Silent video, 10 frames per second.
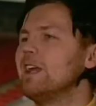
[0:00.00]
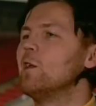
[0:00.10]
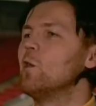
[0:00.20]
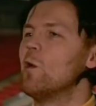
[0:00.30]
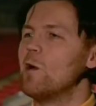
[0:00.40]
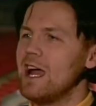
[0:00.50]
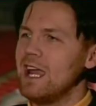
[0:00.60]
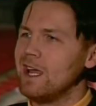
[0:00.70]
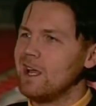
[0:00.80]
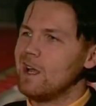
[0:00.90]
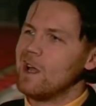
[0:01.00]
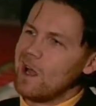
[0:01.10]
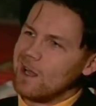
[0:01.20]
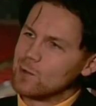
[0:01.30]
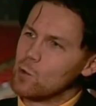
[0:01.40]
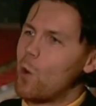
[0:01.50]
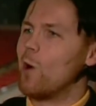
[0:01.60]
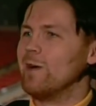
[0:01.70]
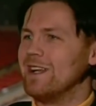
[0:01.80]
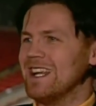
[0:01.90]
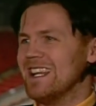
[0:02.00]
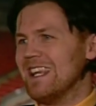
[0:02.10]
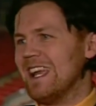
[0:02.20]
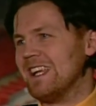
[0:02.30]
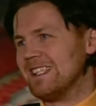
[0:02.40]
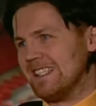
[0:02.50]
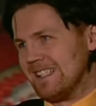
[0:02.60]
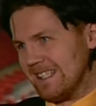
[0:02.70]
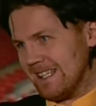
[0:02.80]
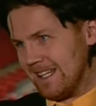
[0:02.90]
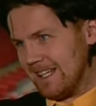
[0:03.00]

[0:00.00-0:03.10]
You know why? It's what we did in the 80s.